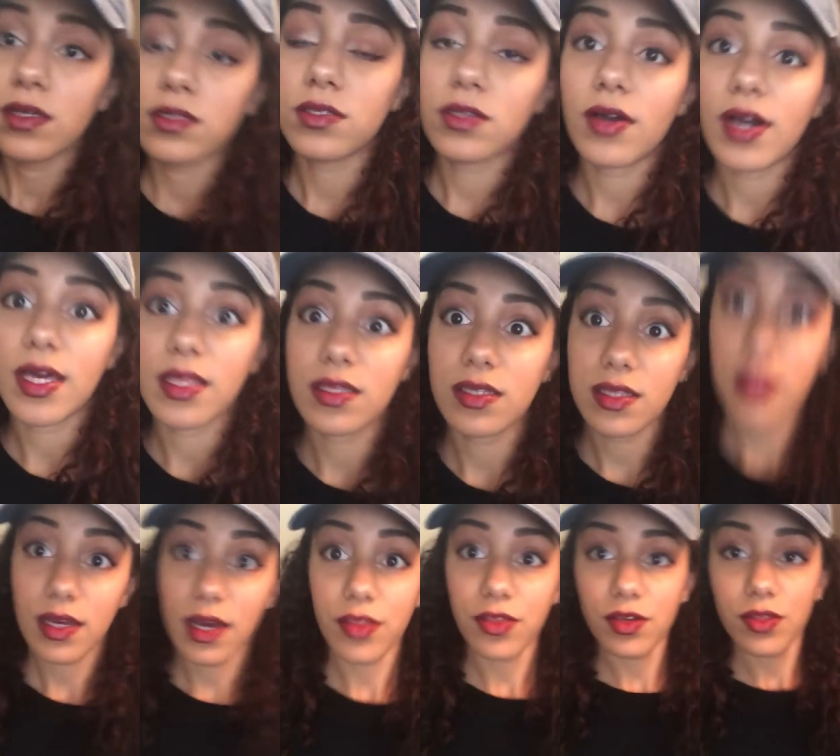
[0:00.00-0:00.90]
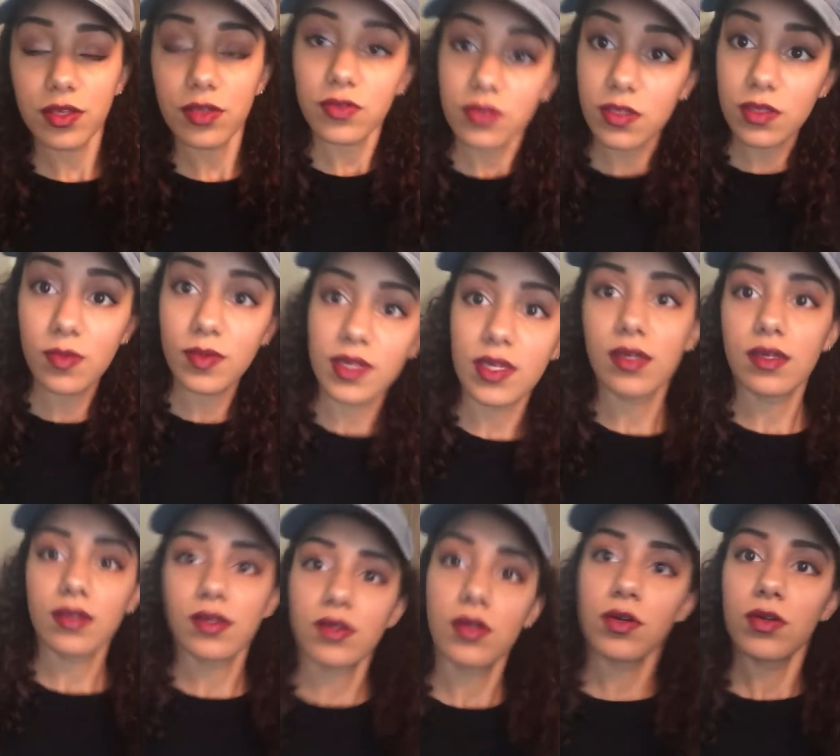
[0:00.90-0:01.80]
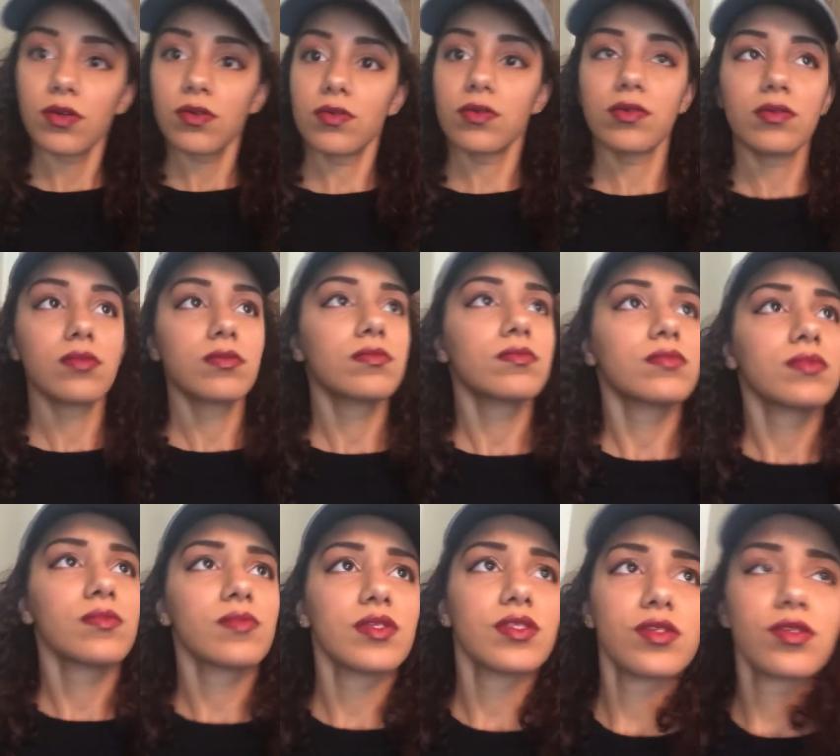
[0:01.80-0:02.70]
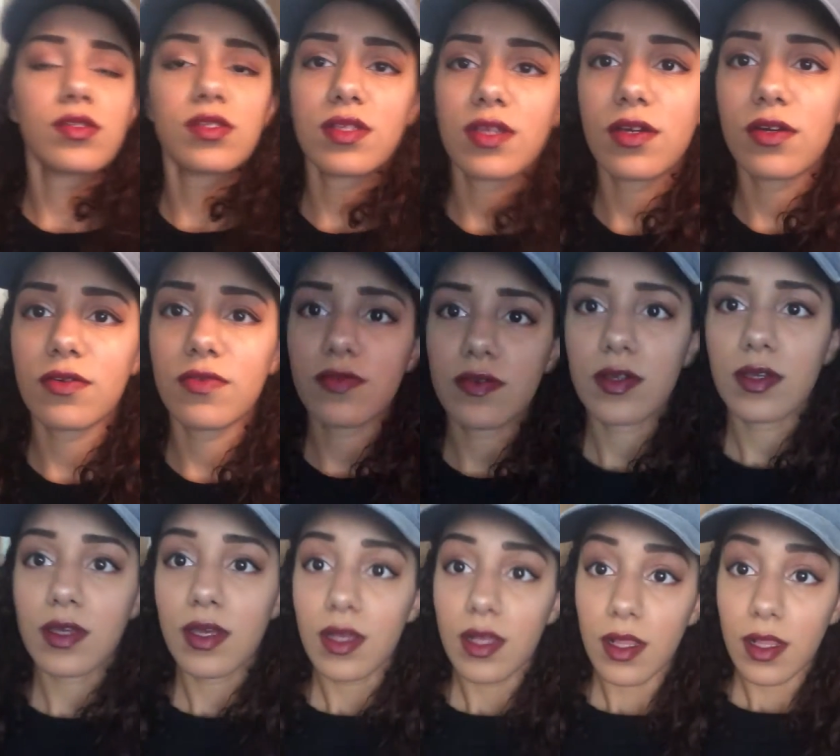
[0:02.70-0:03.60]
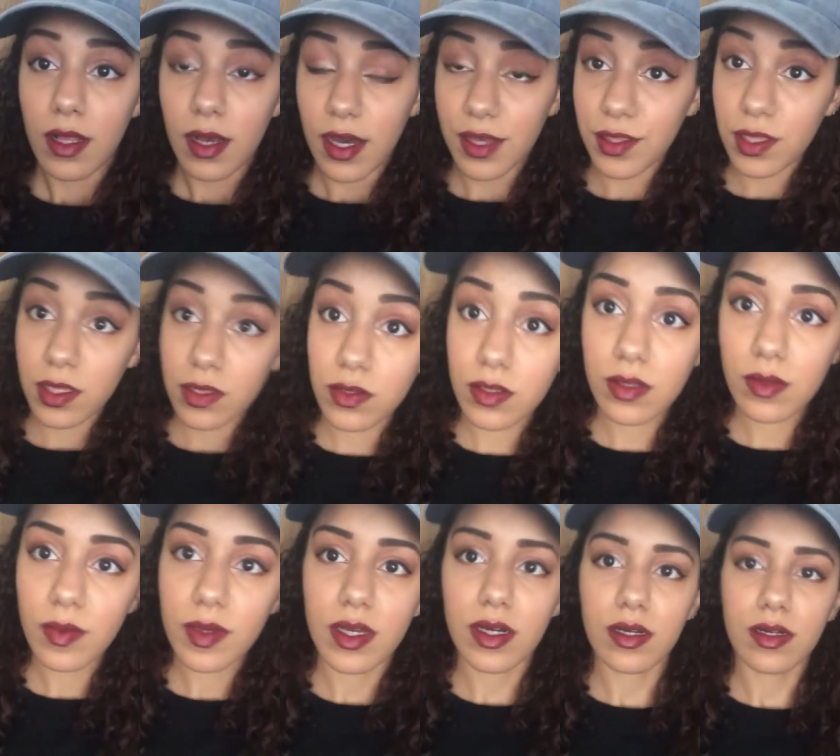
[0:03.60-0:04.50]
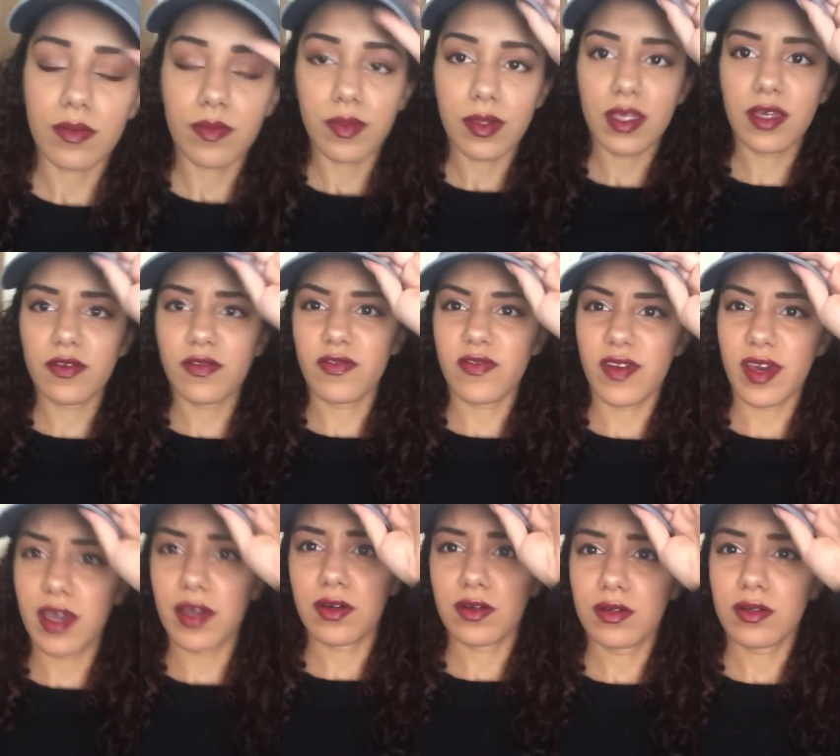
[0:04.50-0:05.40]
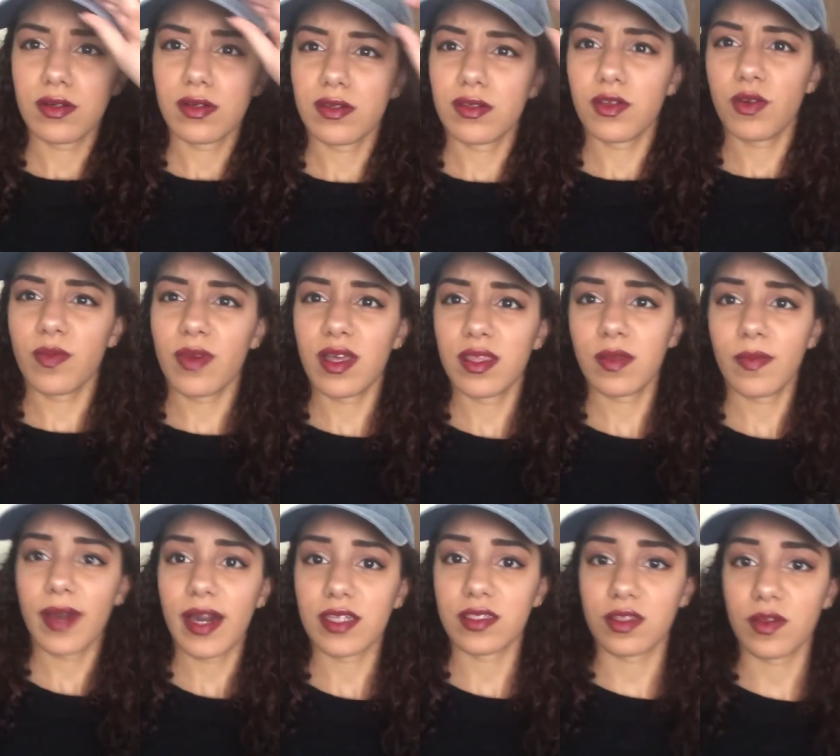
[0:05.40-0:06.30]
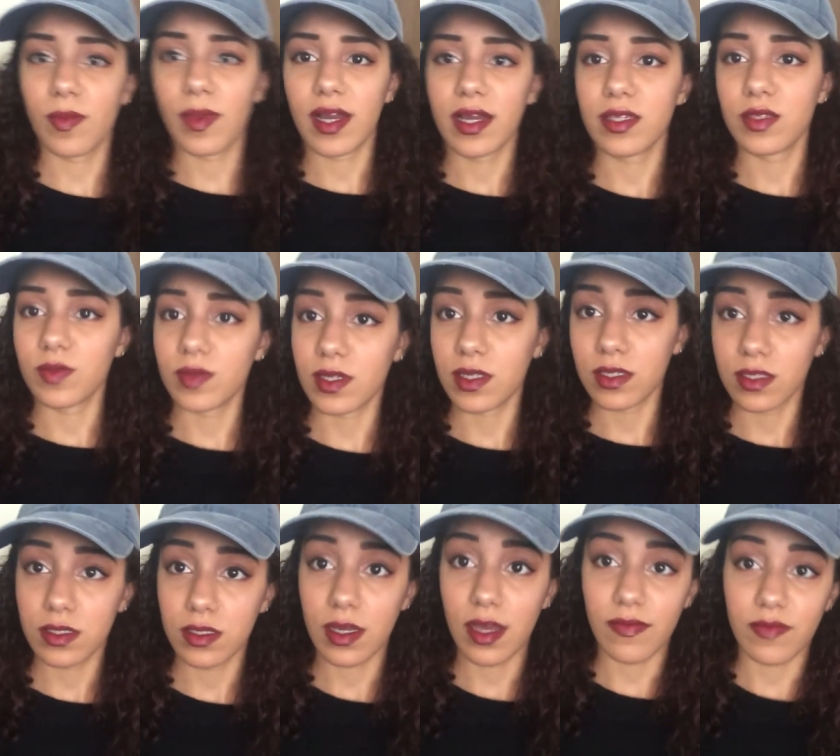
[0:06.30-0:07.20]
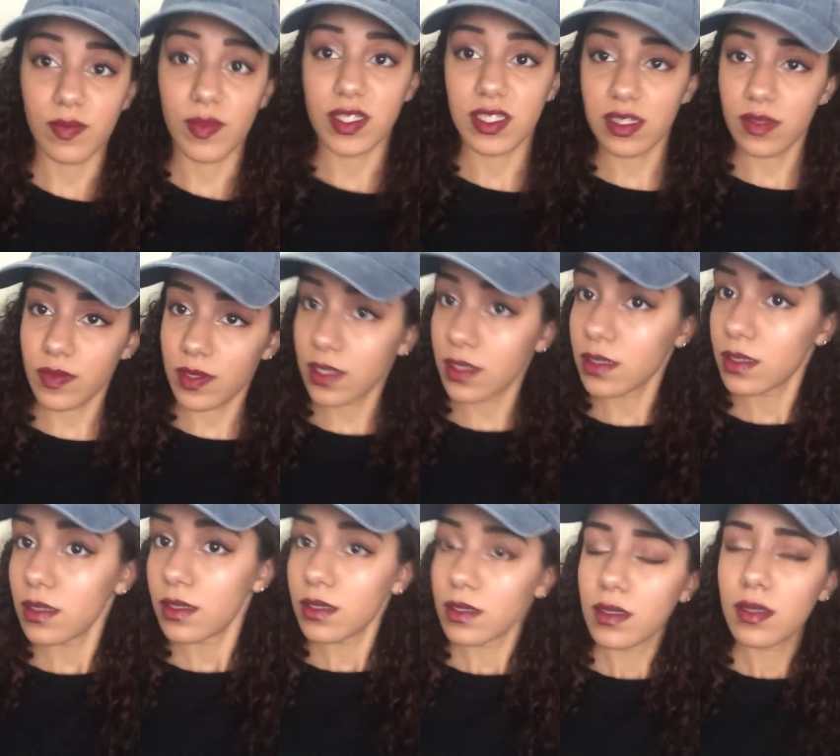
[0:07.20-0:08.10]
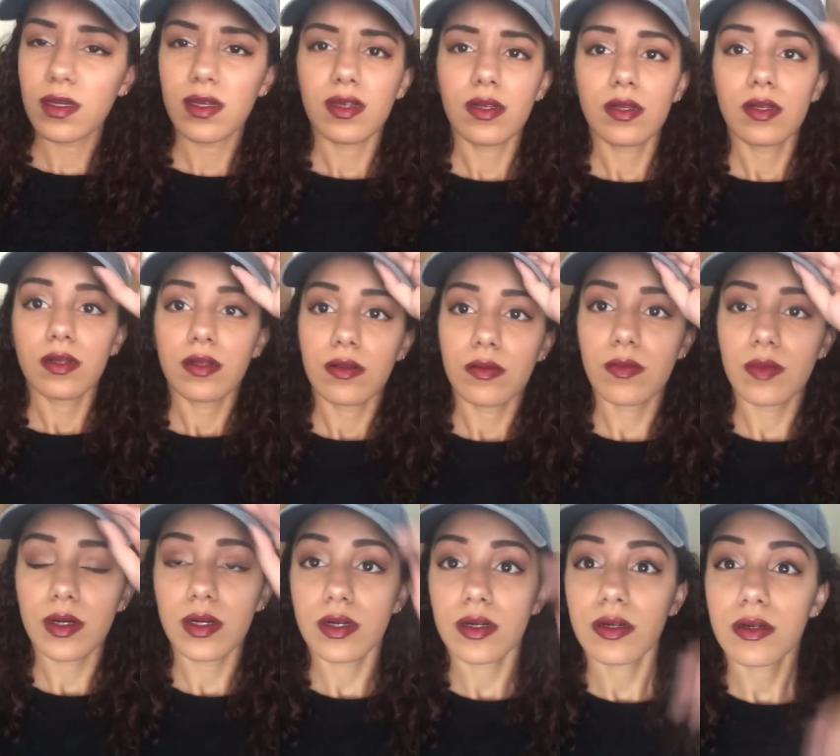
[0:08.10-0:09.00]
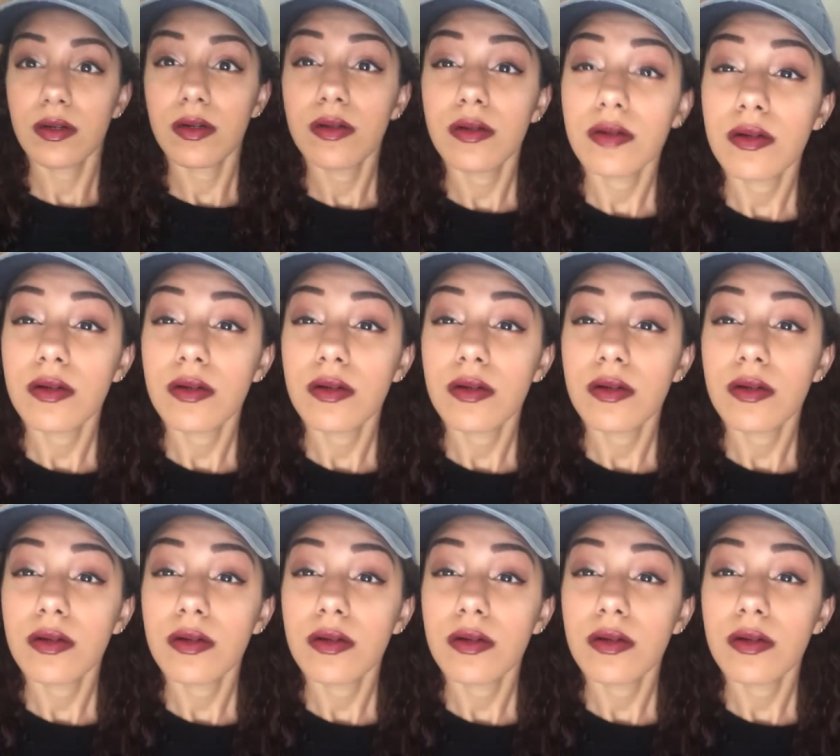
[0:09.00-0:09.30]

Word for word: So honestly, I thought this was gonna be, let me turn this light off. I thought this was gonna be a complete fail. Don't mind the bags under my eyes because I haven't been sleeping. But